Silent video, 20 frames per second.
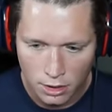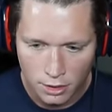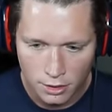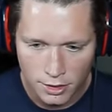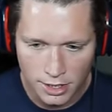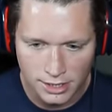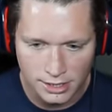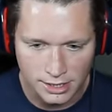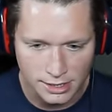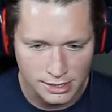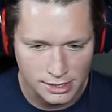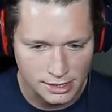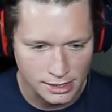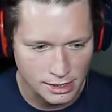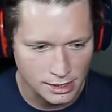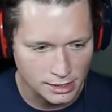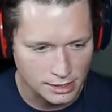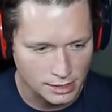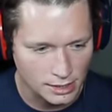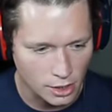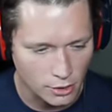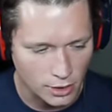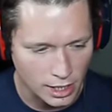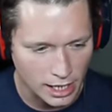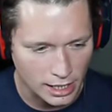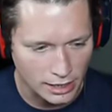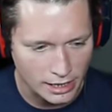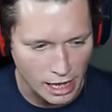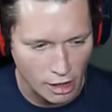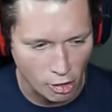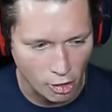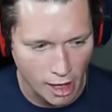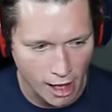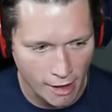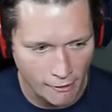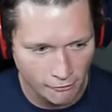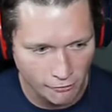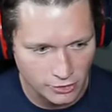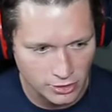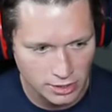This is, this, okay, now
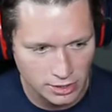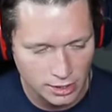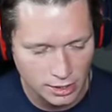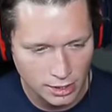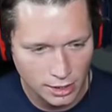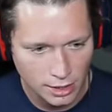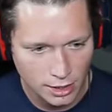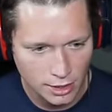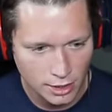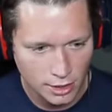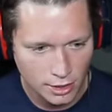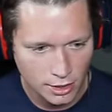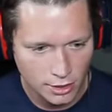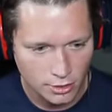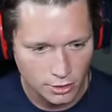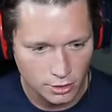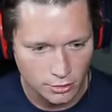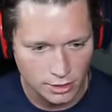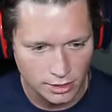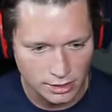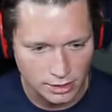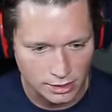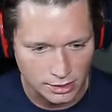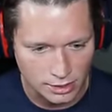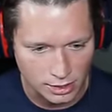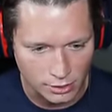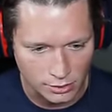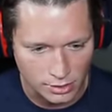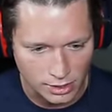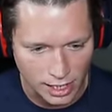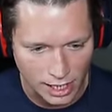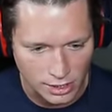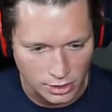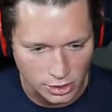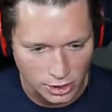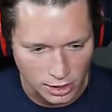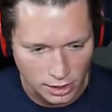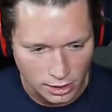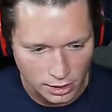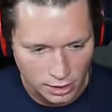left. Dude, this is so
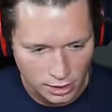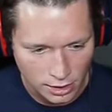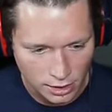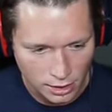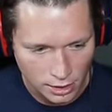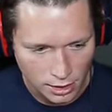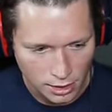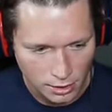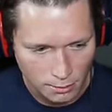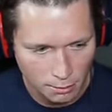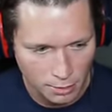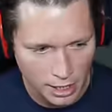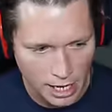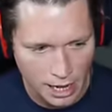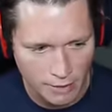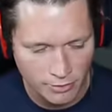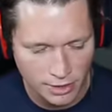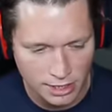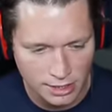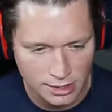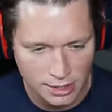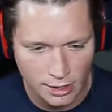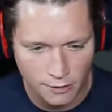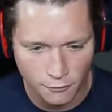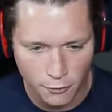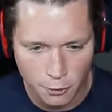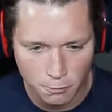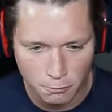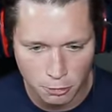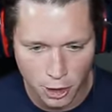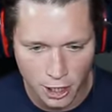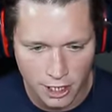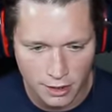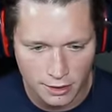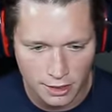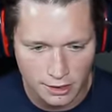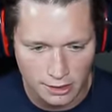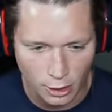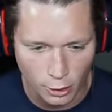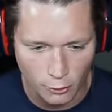sketchy. But obviously, if you play
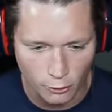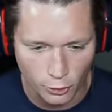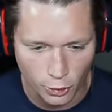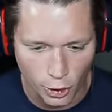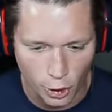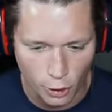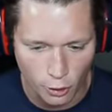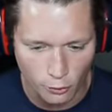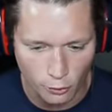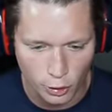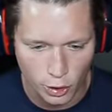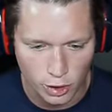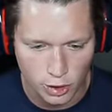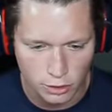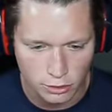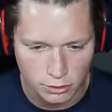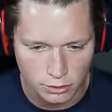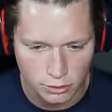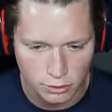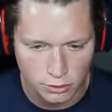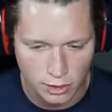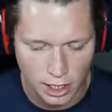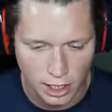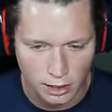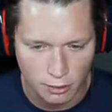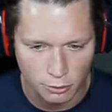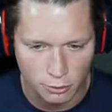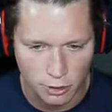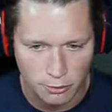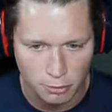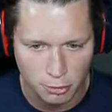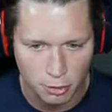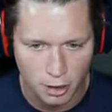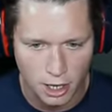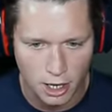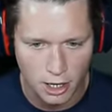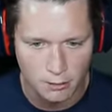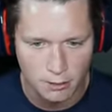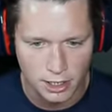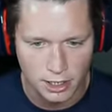these over and over and you, you kind of
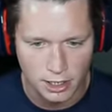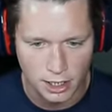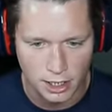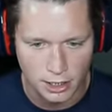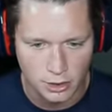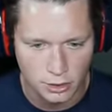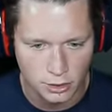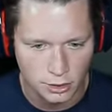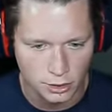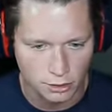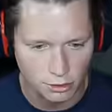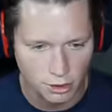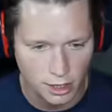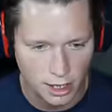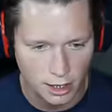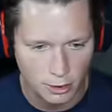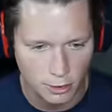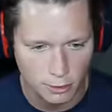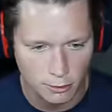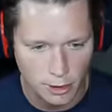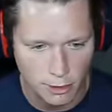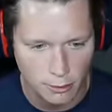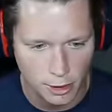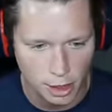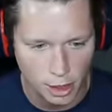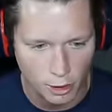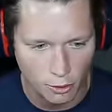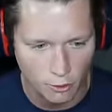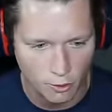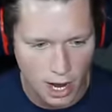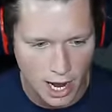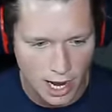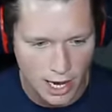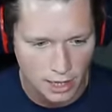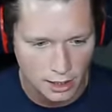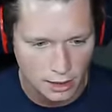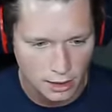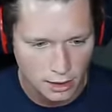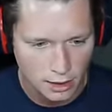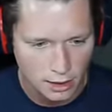replay them and, and do your thing. Oop, I'm going to go right.
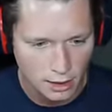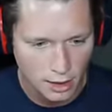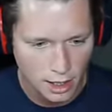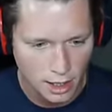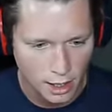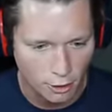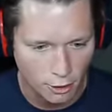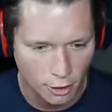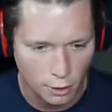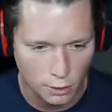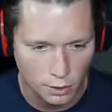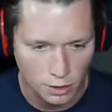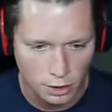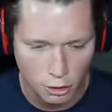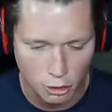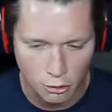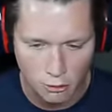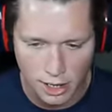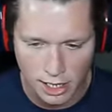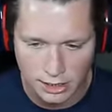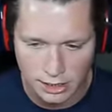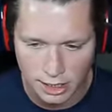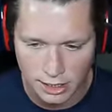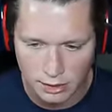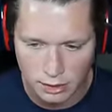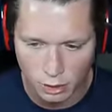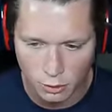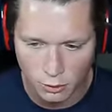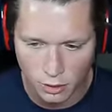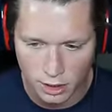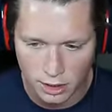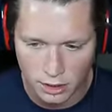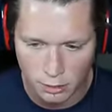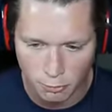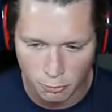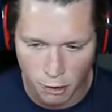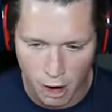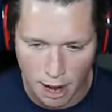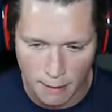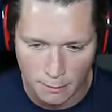I don't know what the correct answer was.
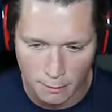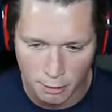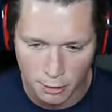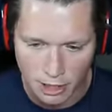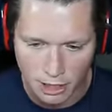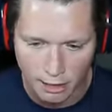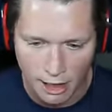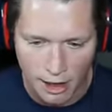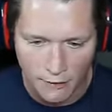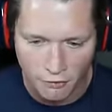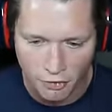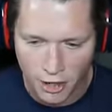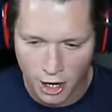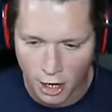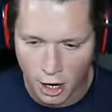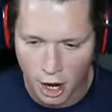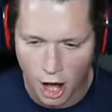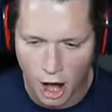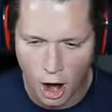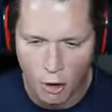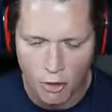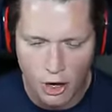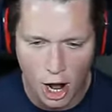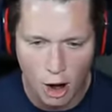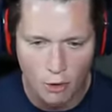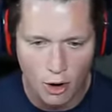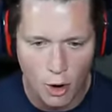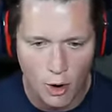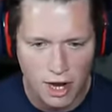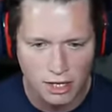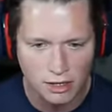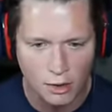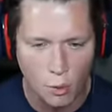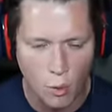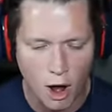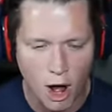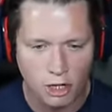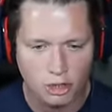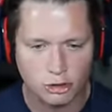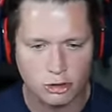Probably left there. Oh, no, don't hit the
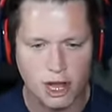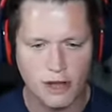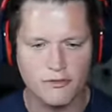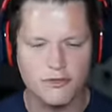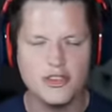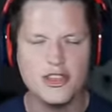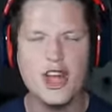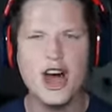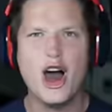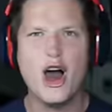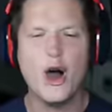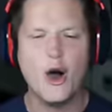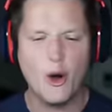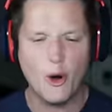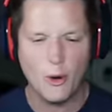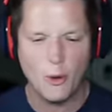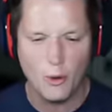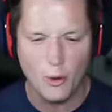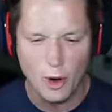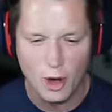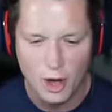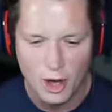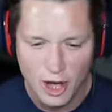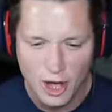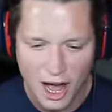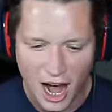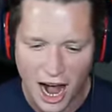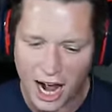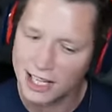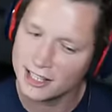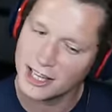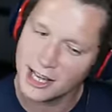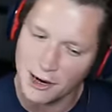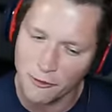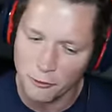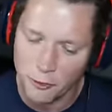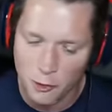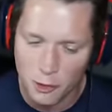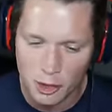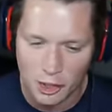wall trap. No! I think
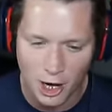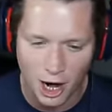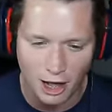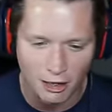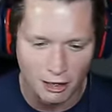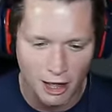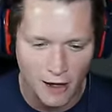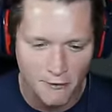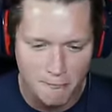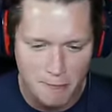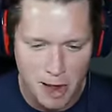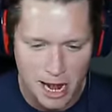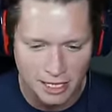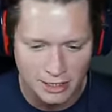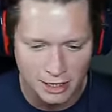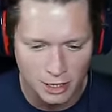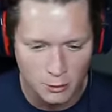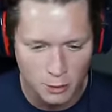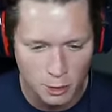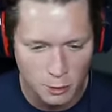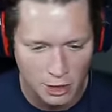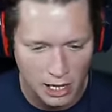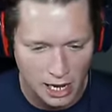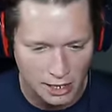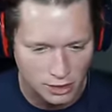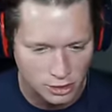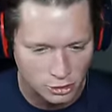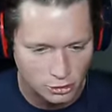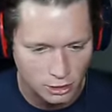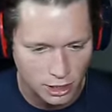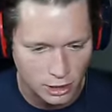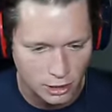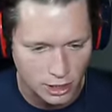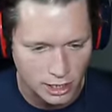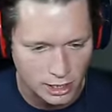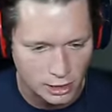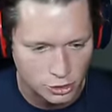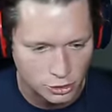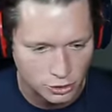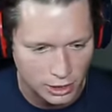if we would have gone left back there, we would have had a straighter
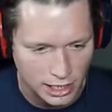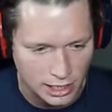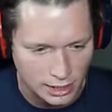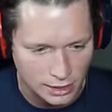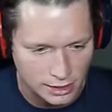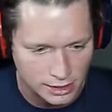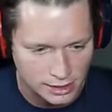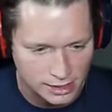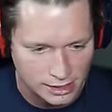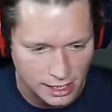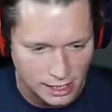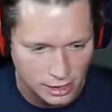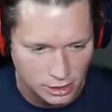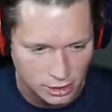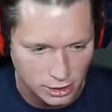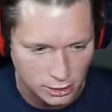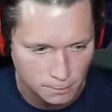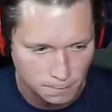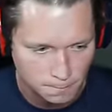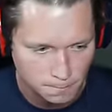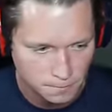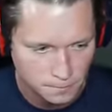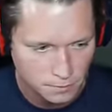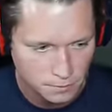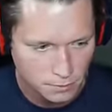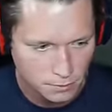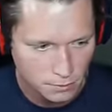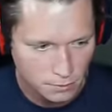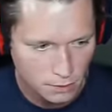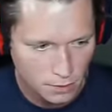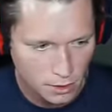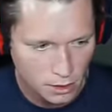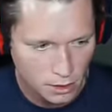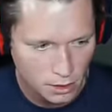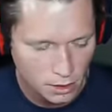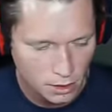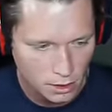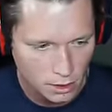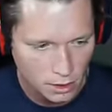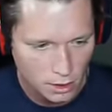entry into this section.
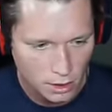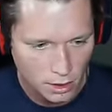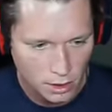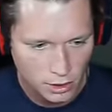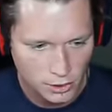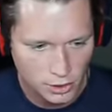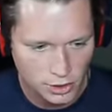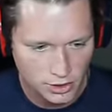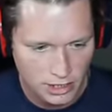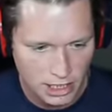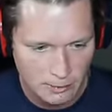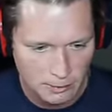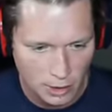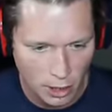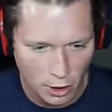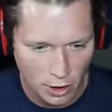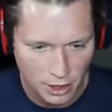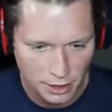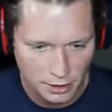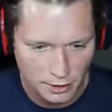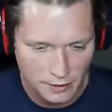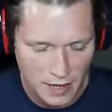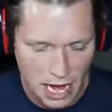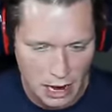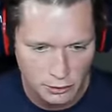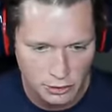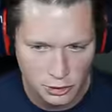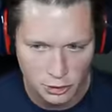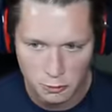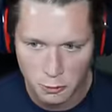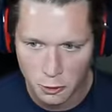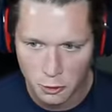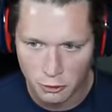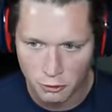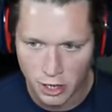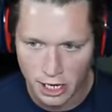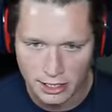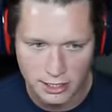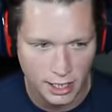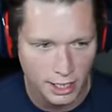Just keep going. That was smooth
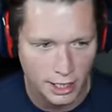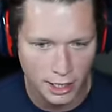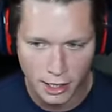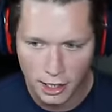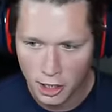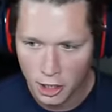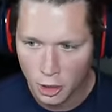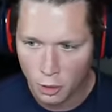right there.